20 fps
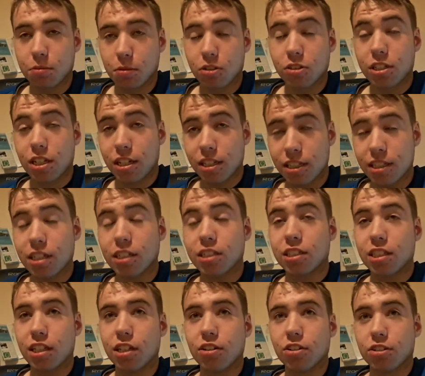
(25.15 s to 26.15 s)
because it is
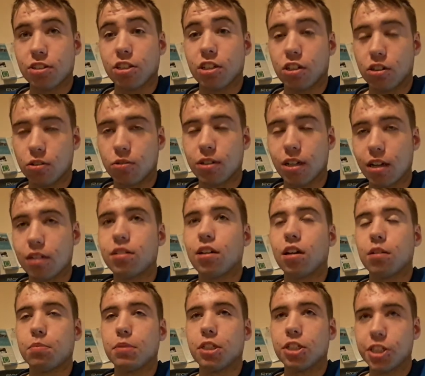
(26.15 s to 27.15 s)
60 years on the go, and I
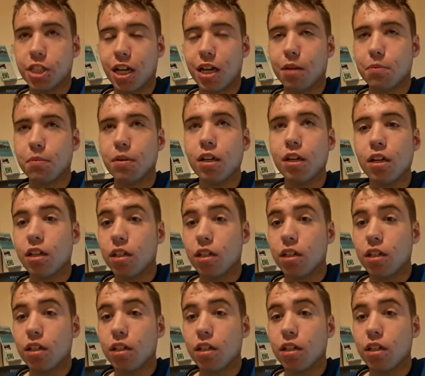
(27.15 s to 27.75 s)
thought it'd be a shame.